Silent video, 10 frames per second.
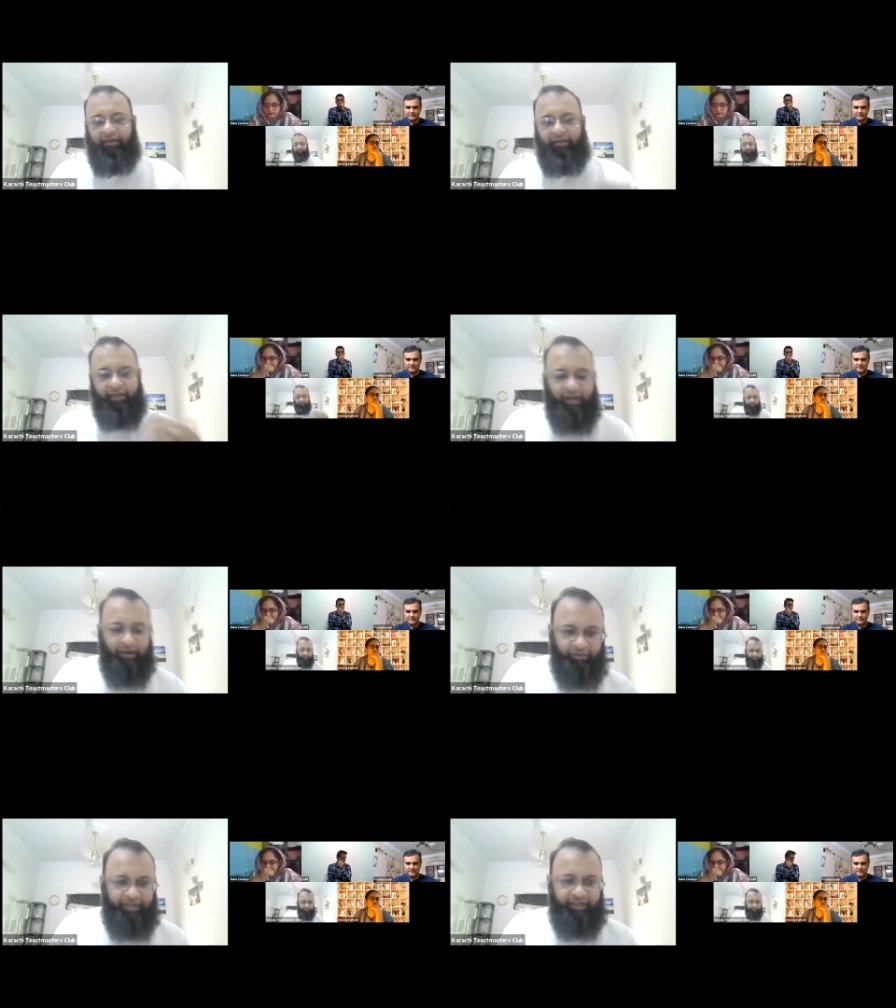
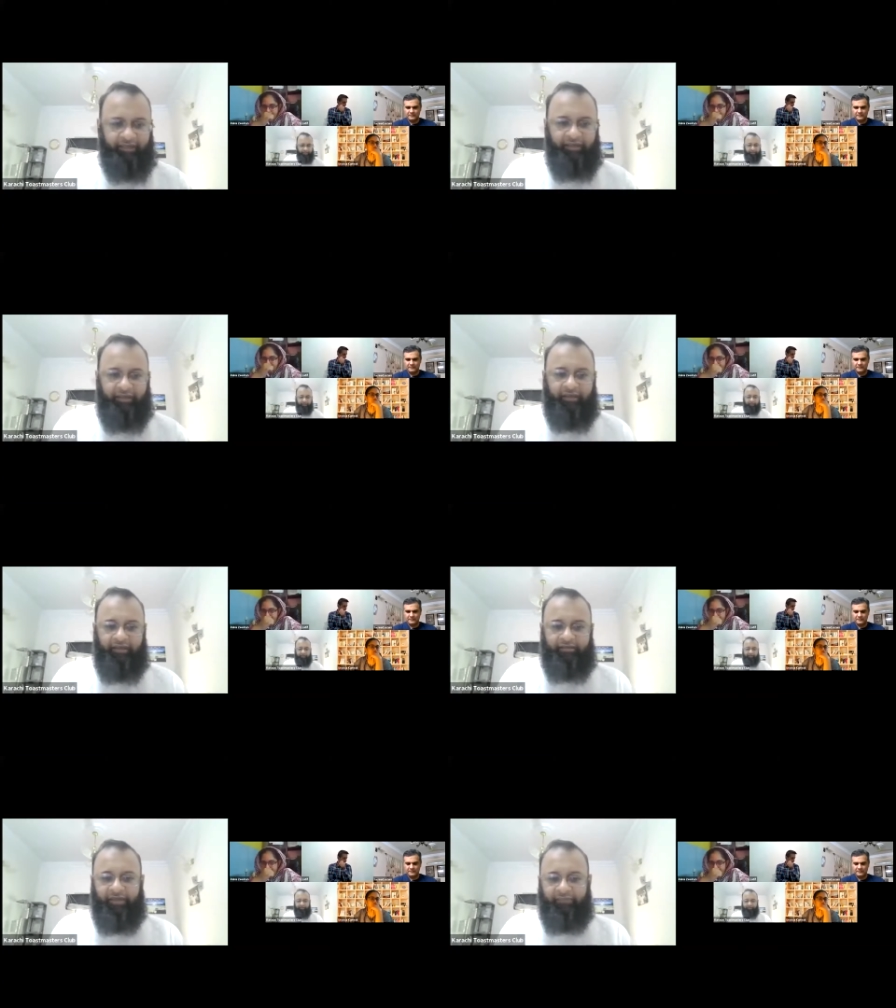recounting
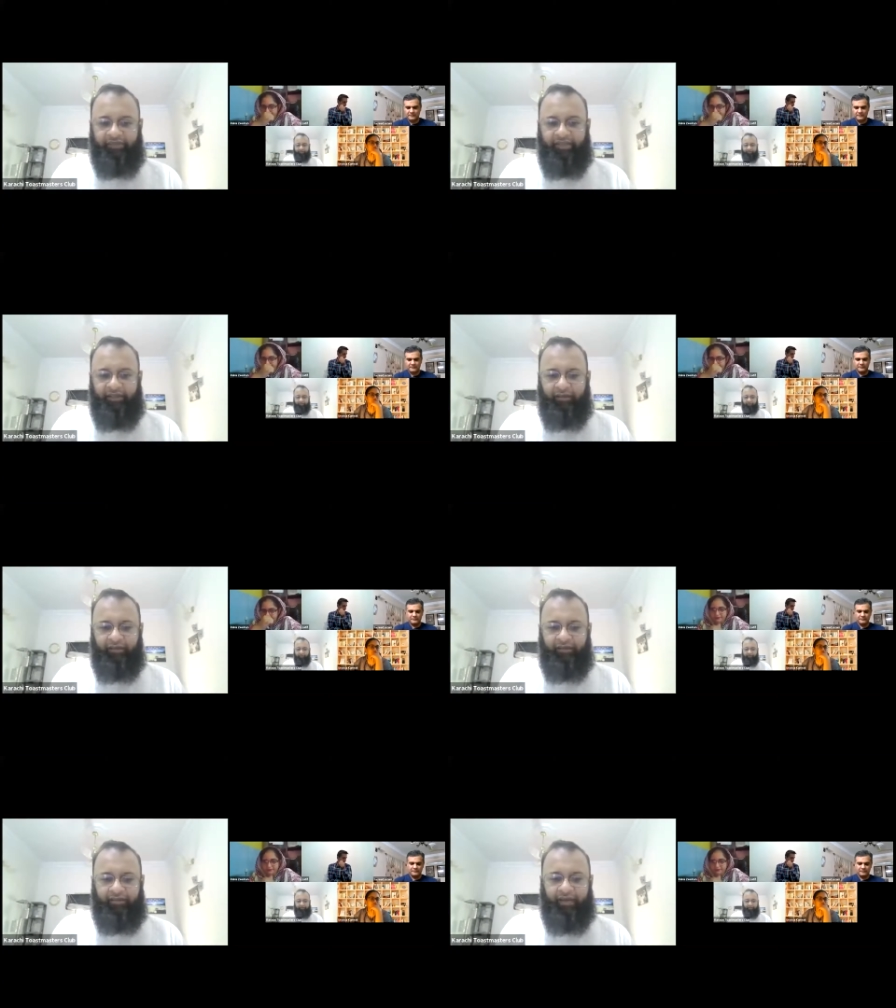something
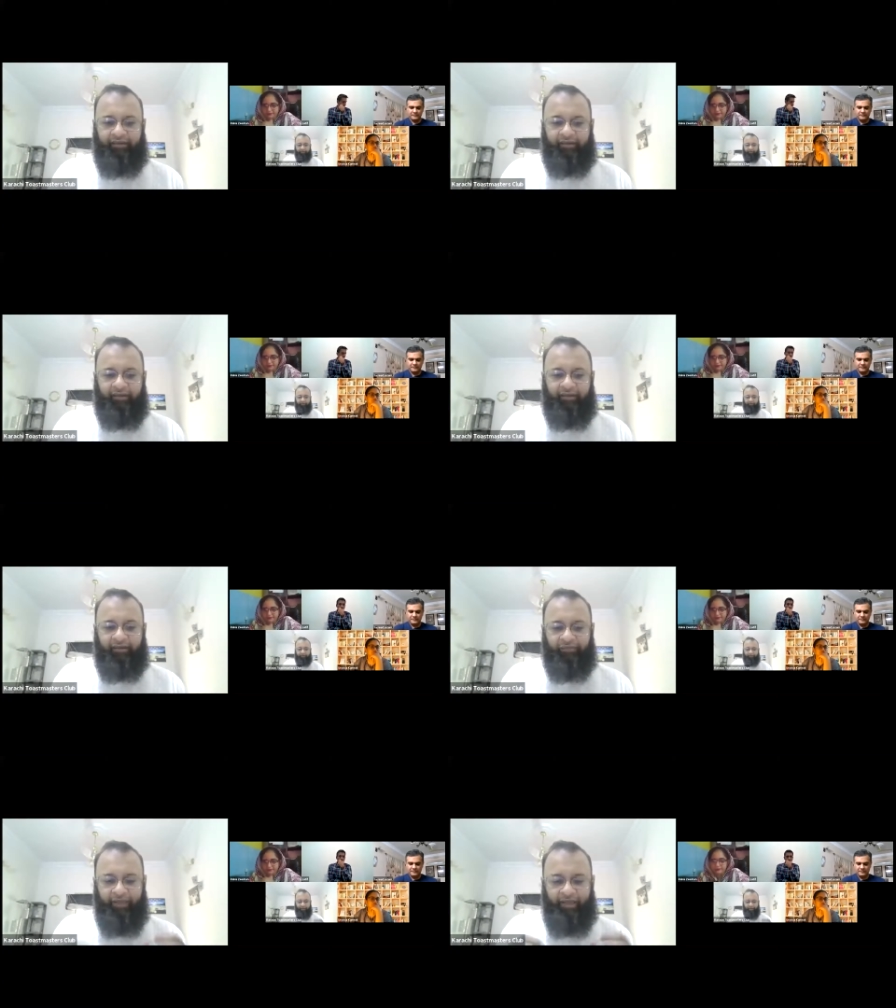that
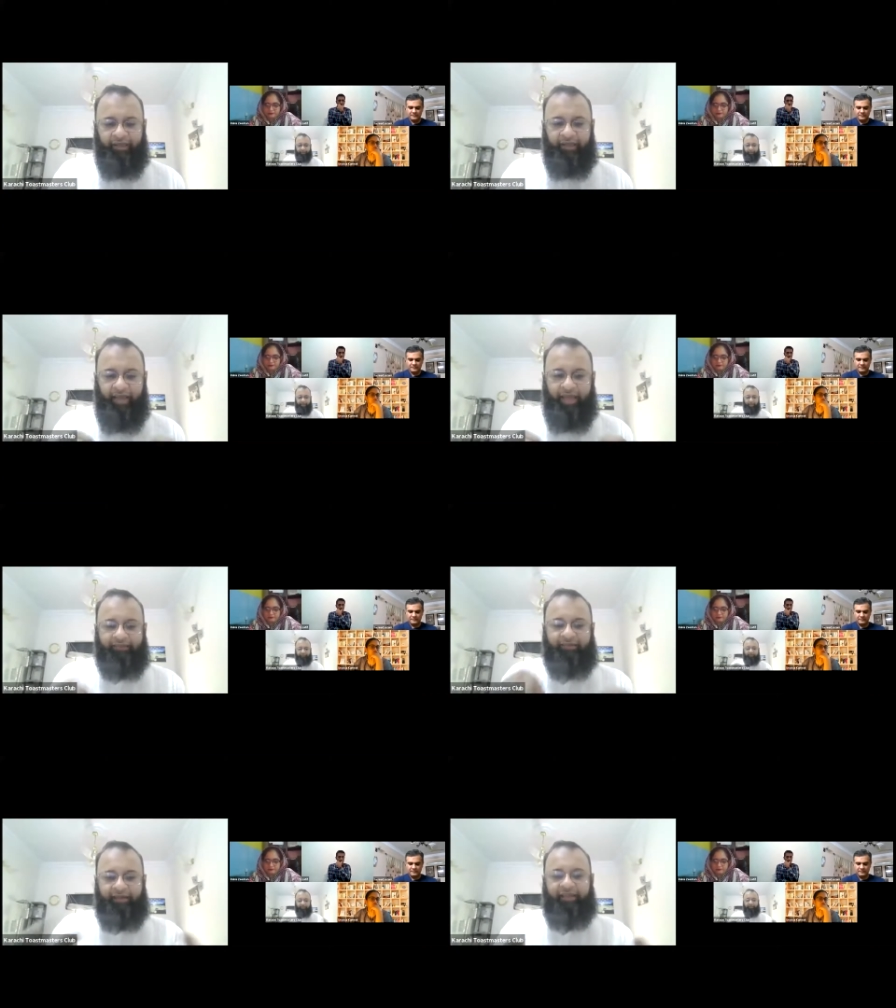really has
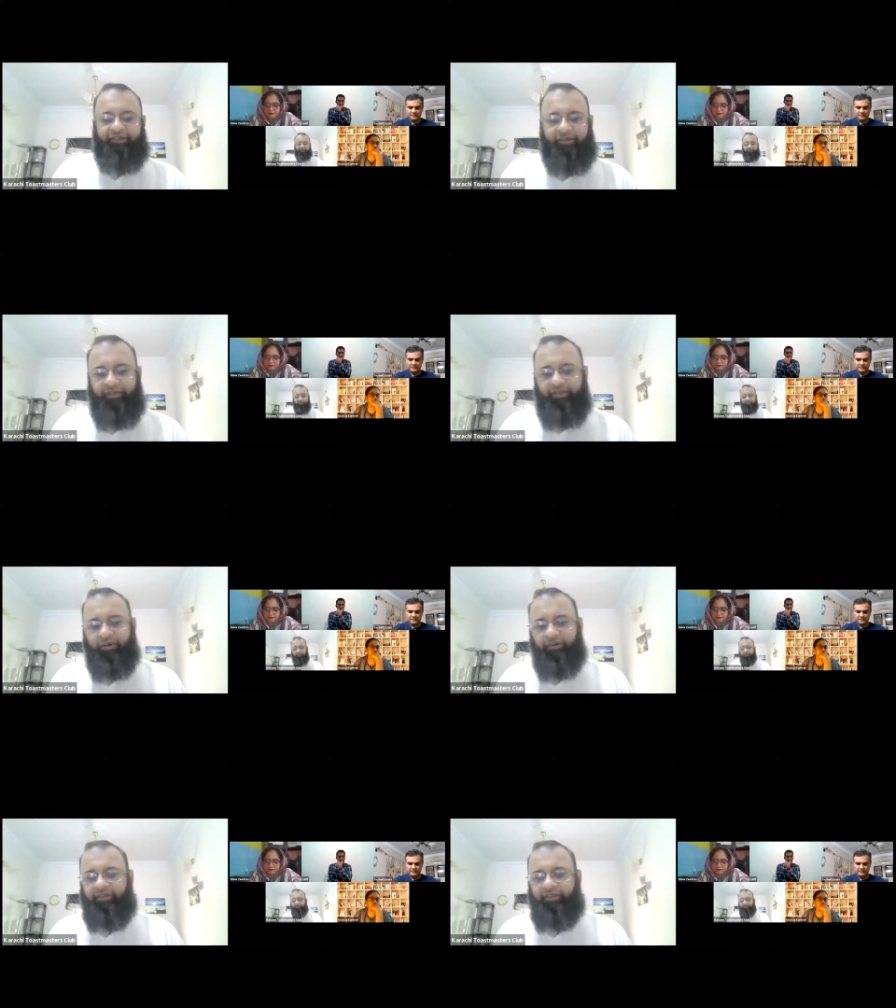a connection with the
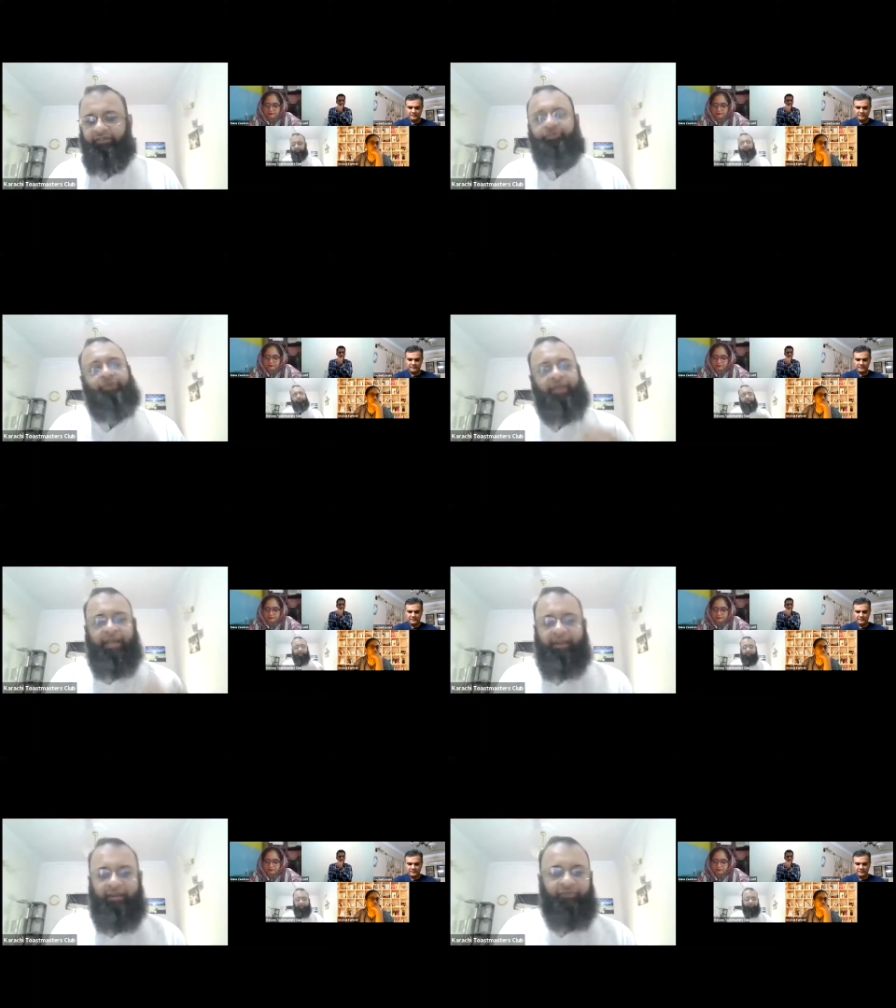audience, you
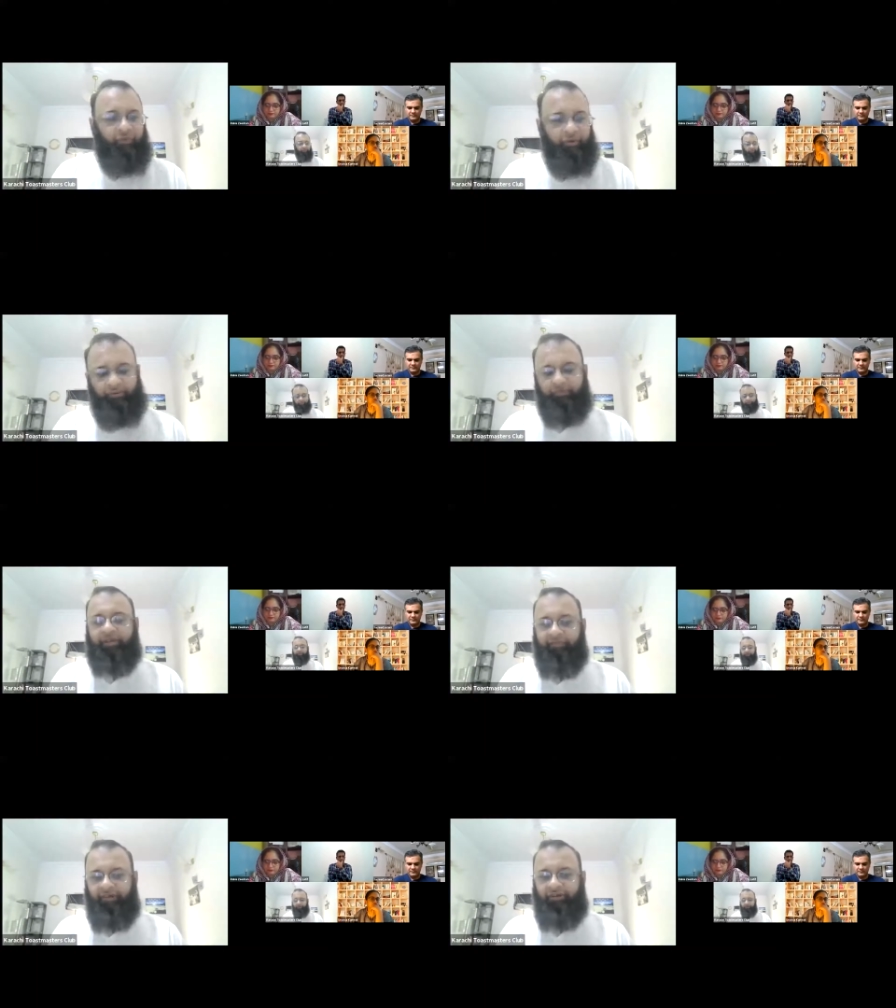can afford to
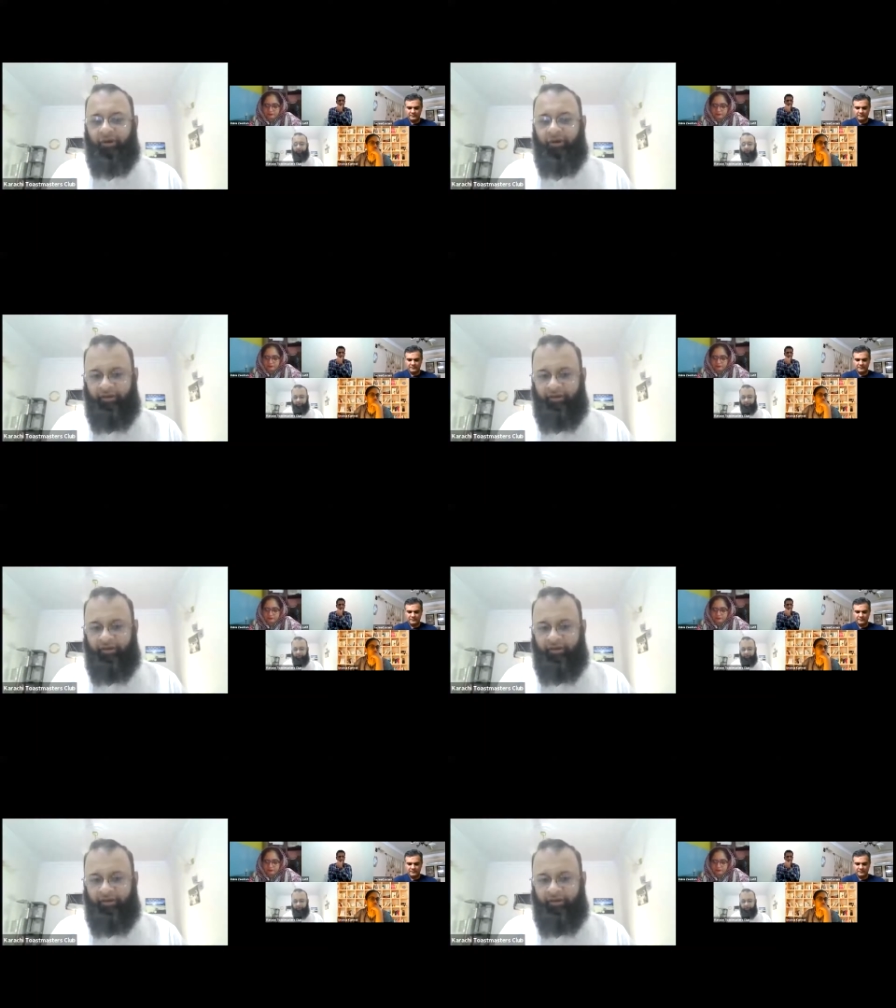give a talk.